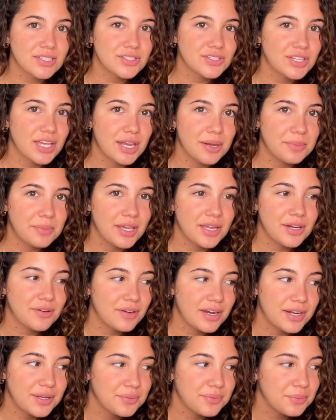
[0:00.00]
just gonna be getting
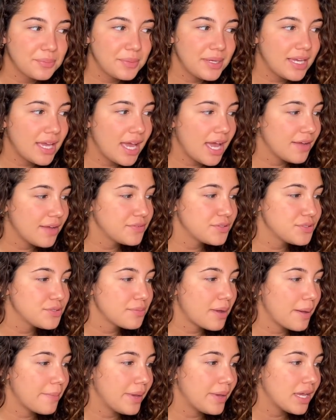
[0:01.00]
ready with me. I have to do
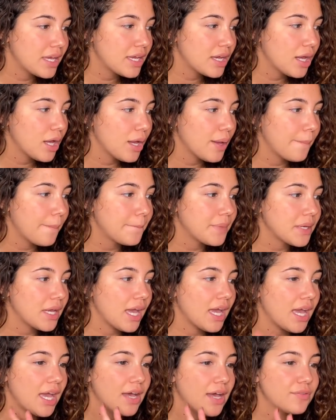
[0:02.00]
my makeup.
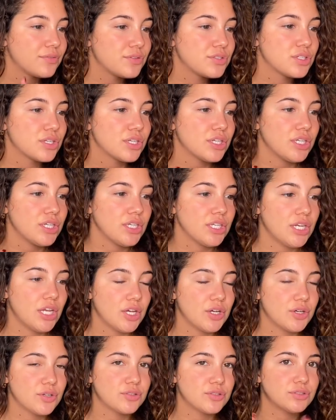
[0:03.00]
I have to, you
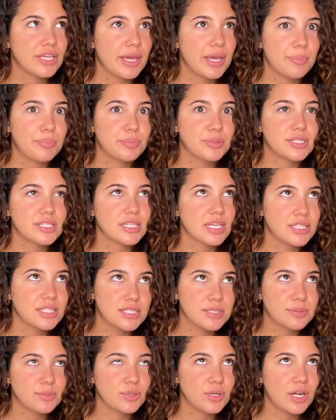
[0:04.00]
know, get
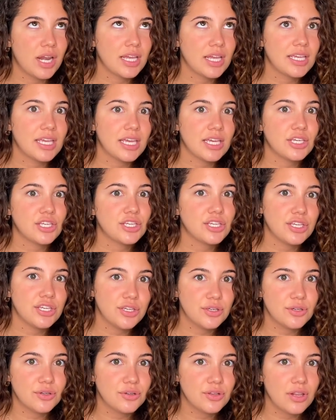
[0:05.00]
presentable, like get
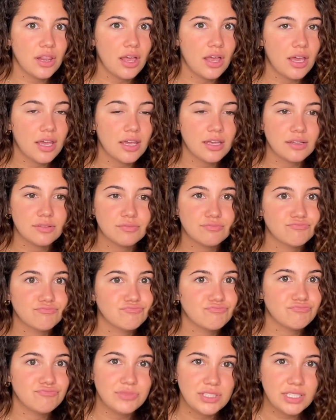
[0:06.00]
cute, like,
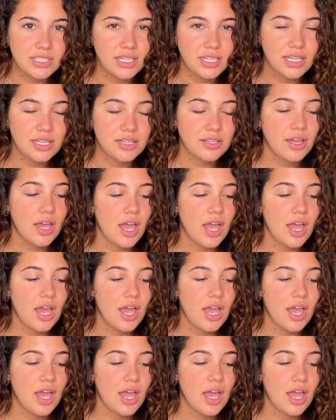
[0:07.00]
you know.